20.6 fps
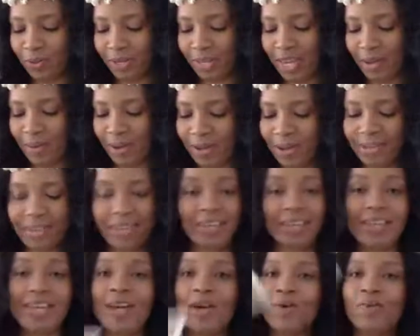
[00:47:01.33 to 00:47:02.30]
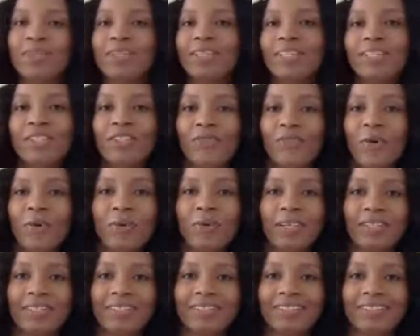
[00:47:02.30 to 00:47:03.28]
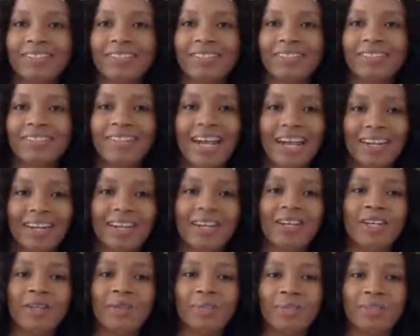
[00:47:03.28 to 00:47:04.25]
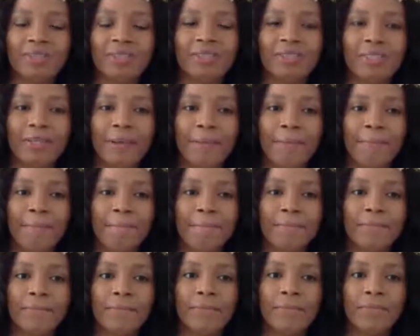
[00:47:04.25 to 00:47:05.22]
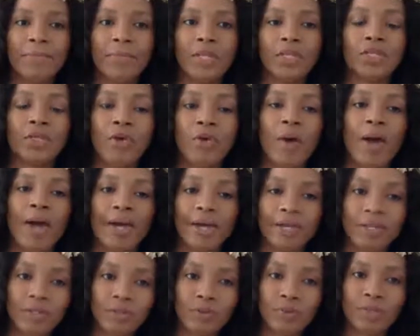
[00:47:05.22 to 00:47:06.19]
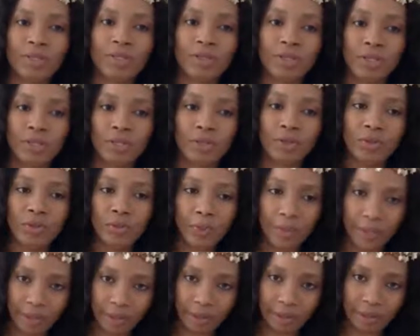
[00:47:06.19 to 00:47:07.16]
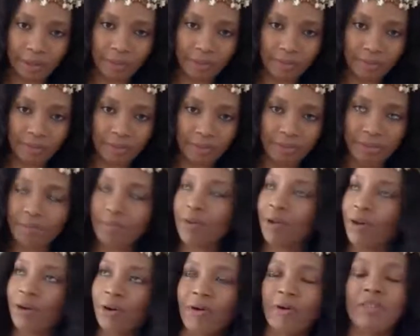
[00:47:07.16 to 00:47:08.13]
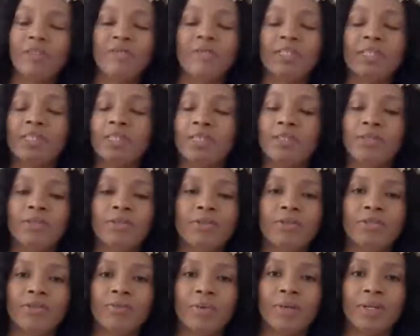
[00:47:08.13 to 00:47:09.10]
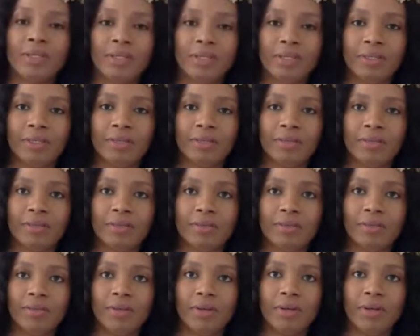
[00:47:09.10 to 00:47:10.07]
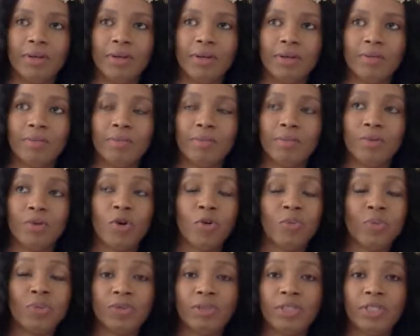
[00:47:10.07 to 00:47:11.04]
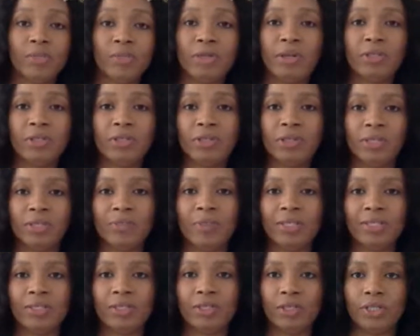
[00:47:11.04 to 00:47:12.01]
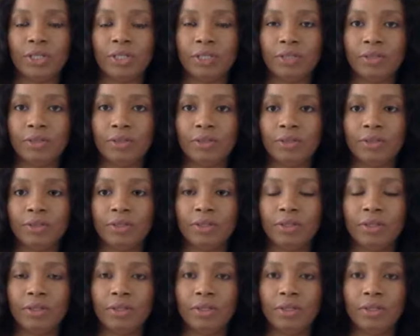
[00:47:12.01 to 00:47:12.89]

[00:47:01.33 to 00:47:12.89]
what came out again. Yeah, this is the focus. 9 of Cups. So as we deal with all the vicissitudes of what this Scorpio season, but also this message is,